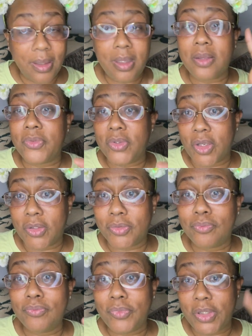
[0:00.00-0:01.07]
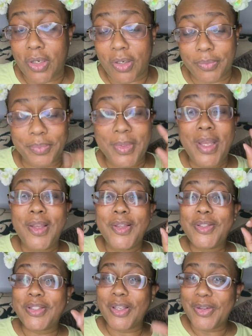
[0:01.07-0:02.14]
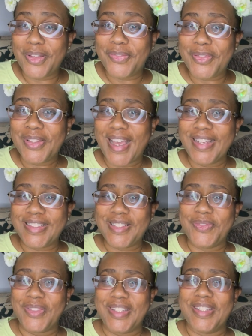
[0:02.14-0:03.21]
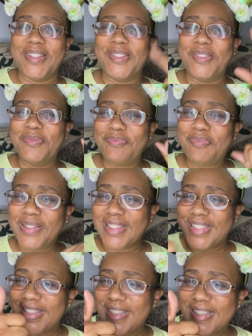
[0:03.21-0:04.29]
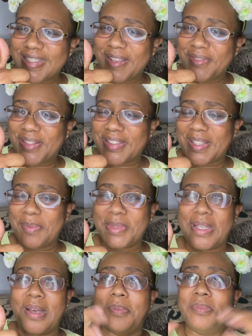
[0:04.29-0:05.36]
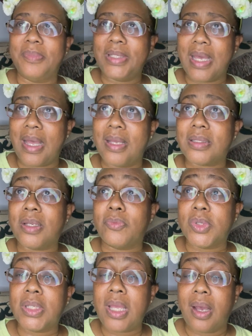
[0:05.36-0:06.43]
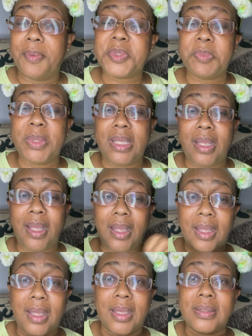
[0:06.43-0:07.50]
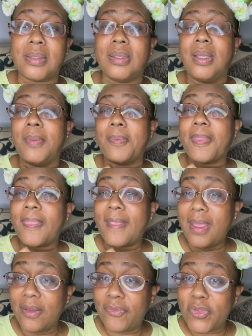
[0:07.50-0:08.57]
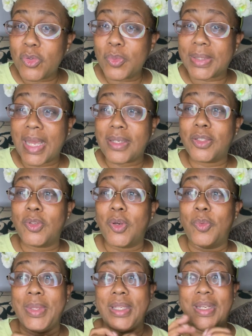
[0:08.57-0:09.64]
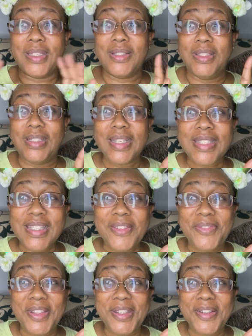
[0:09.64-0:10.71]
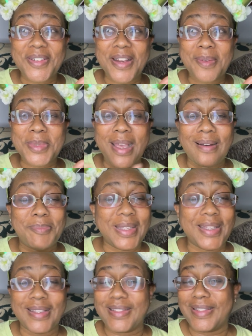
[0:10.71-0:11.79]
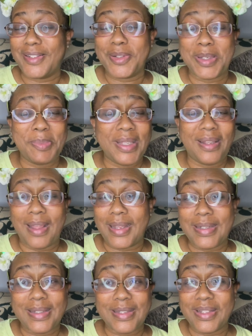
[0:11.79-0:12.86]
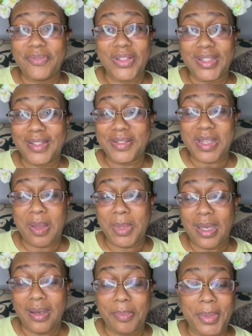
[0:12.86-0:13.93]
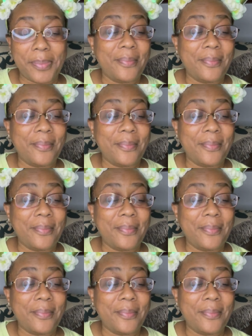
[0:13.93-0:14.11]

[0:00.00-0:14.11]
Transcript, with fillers: If you know, you know. So if you like this video, please give it a thumbs up. Guys, it really helps me. And if you would like to know when the next Disney video comes out, because there are going to be a lot of Disney videos coming up,